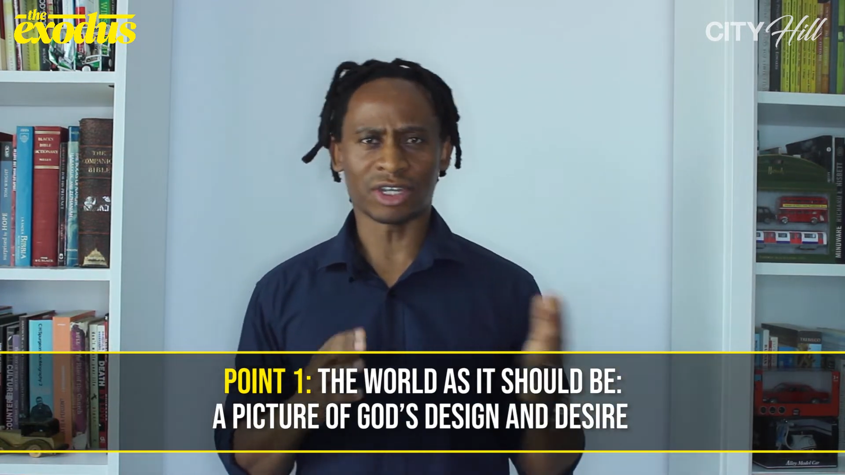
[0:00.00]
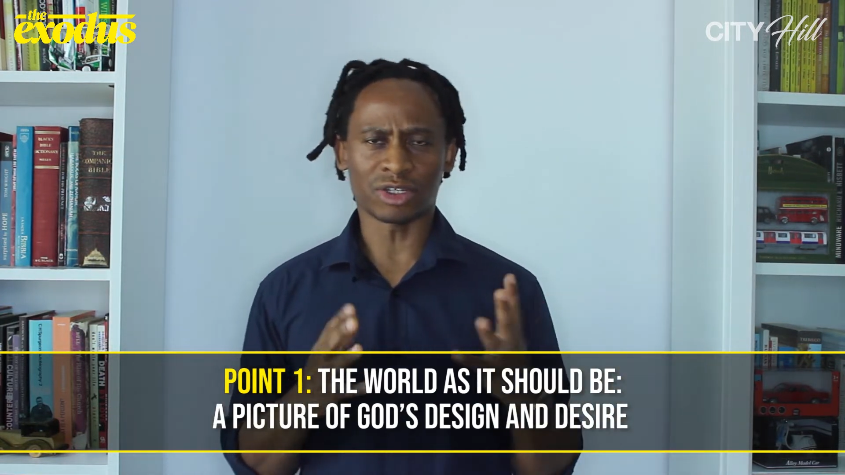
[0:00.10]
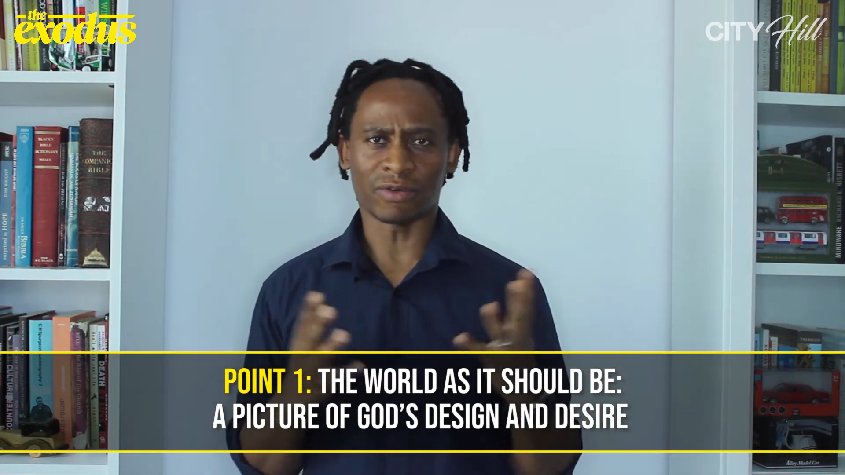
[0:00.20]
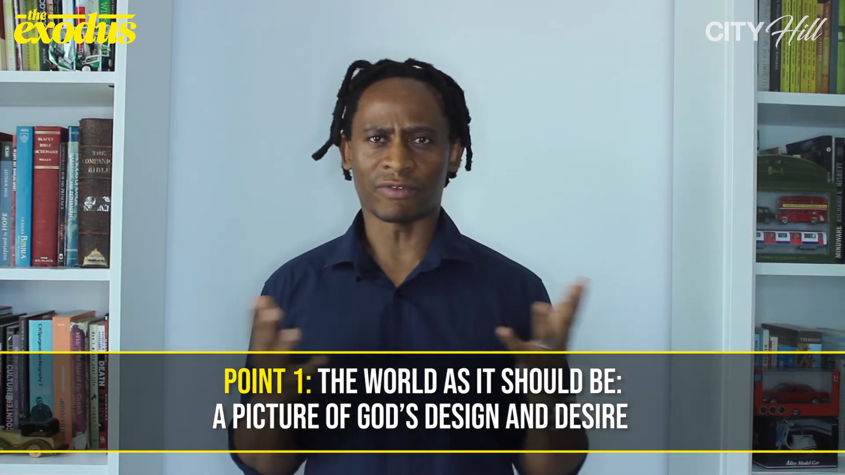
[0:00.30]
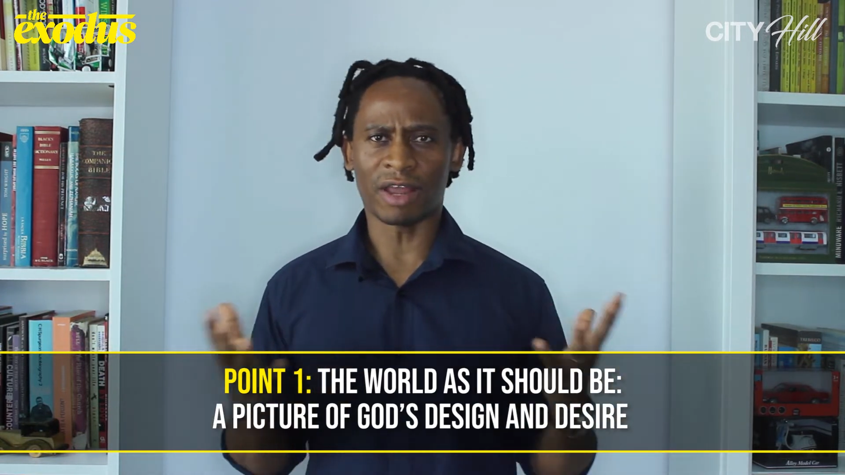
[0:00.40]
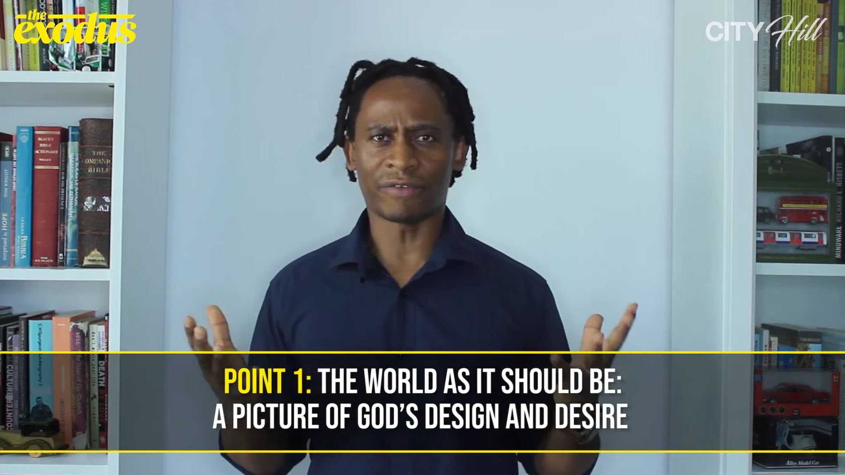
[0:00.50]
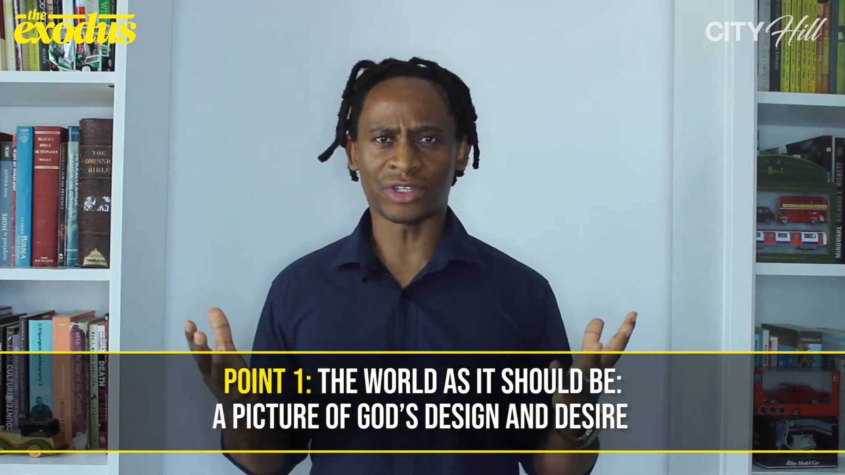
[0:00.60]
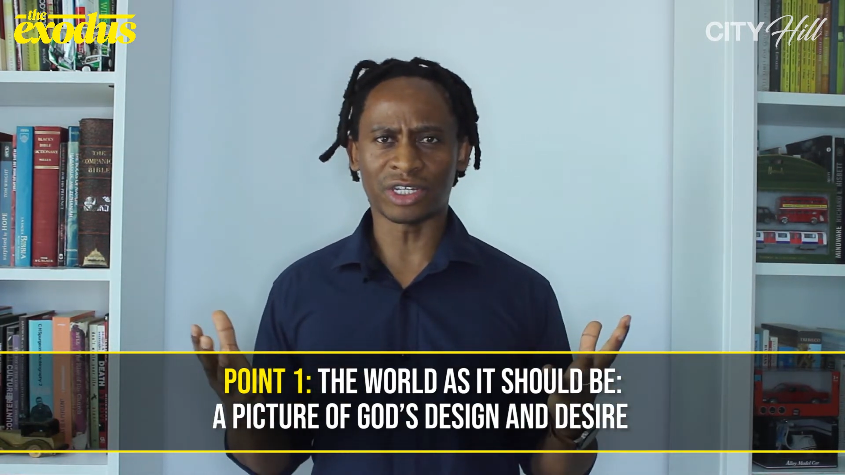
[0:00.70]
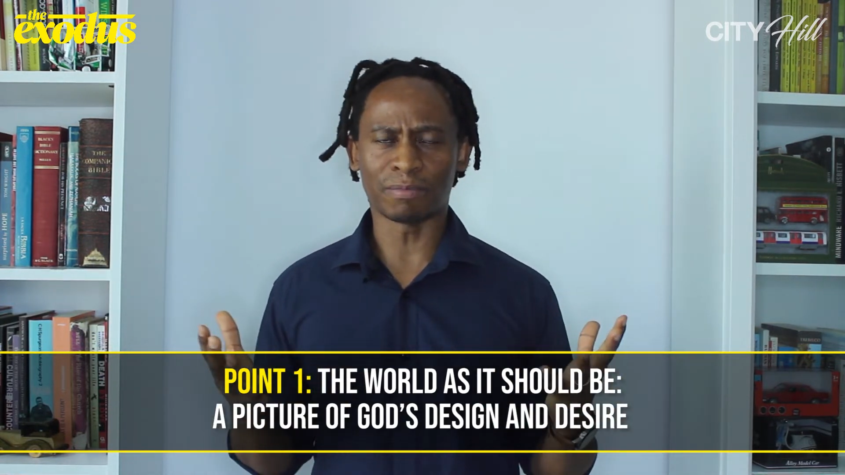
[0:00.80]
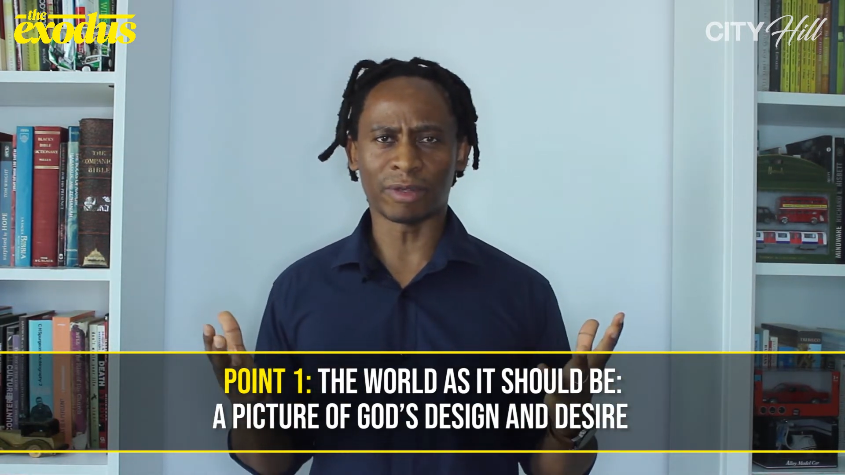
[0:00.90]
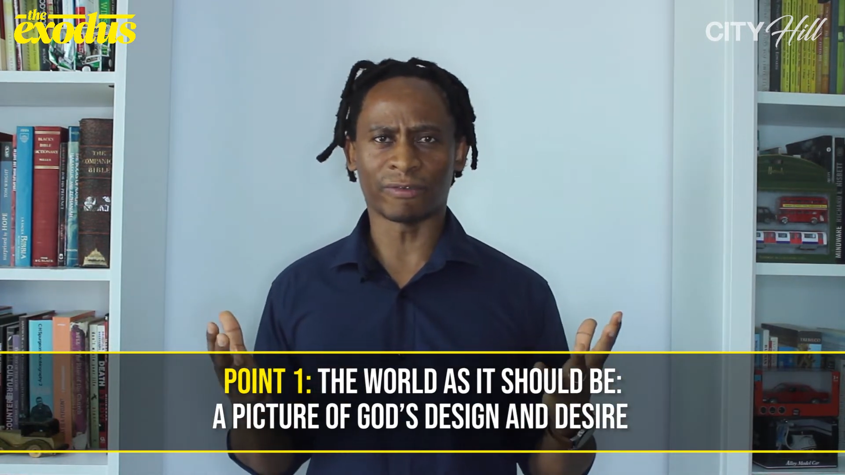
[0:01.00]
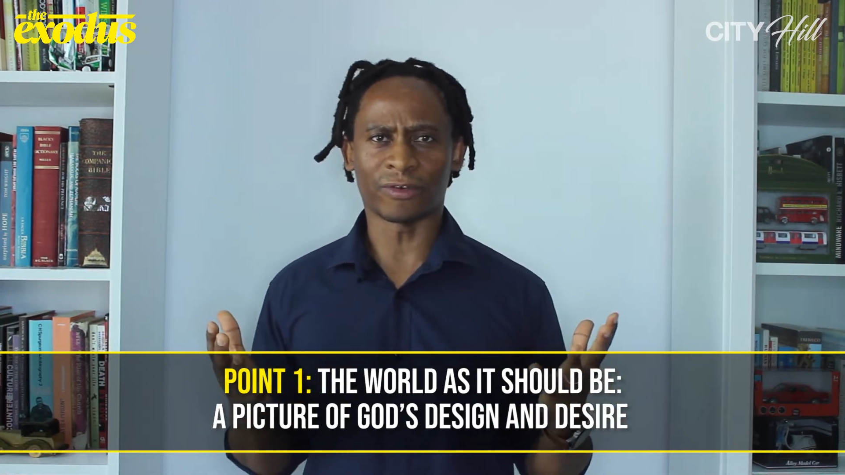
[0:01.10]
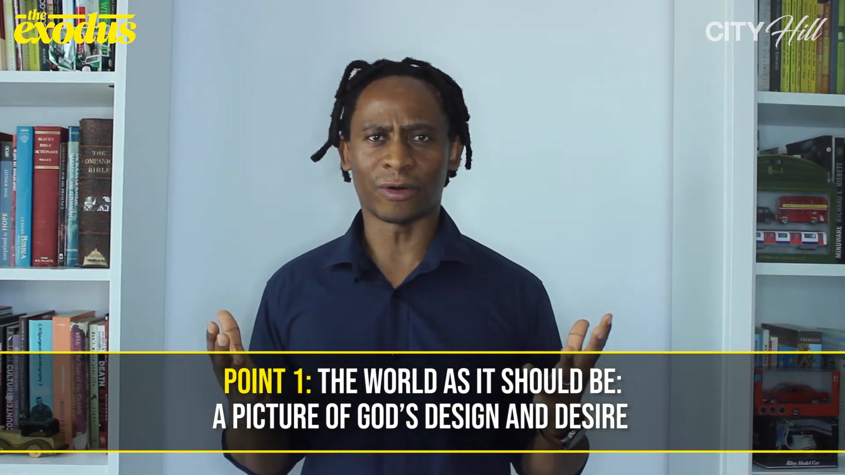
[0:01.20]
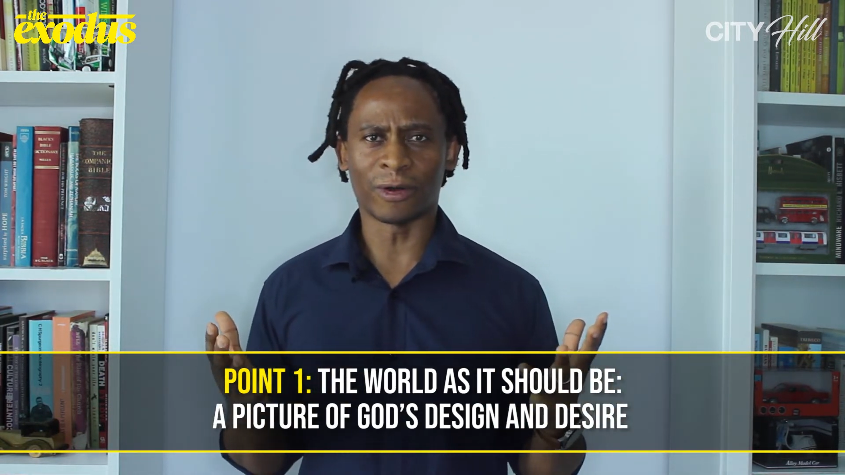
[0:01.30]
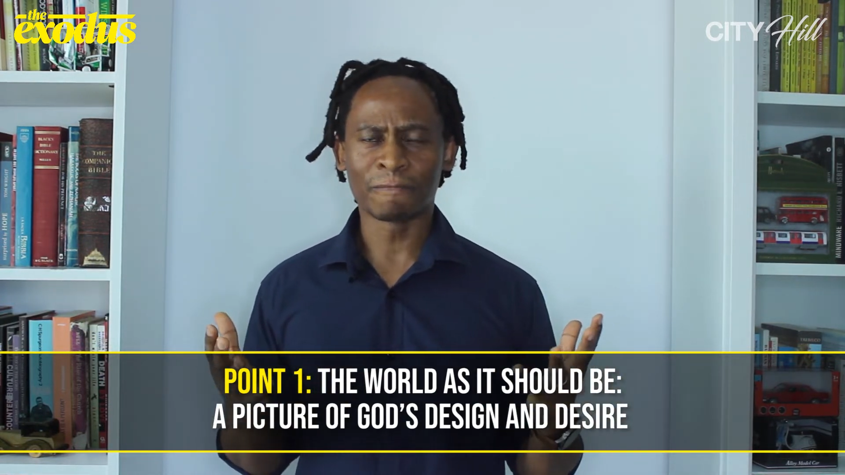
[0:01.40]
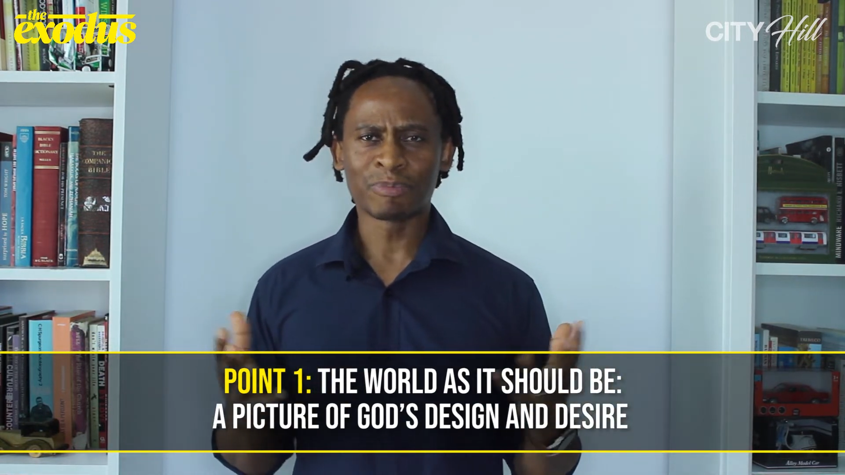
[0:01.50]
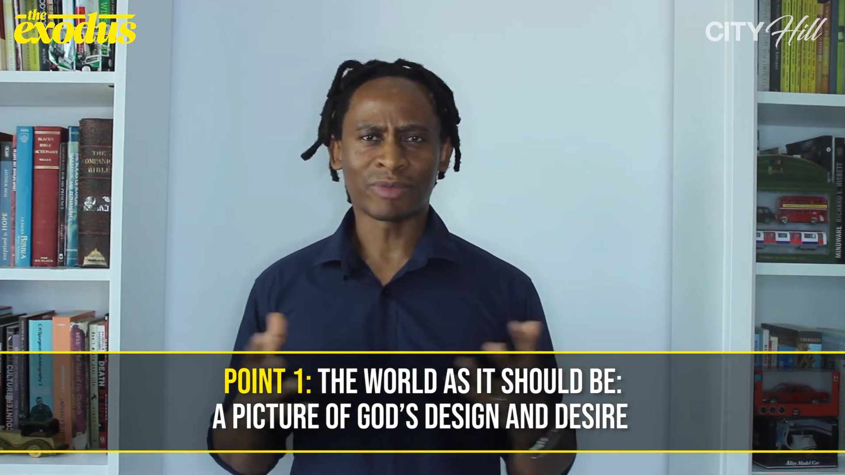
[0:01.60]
that you've never seen before.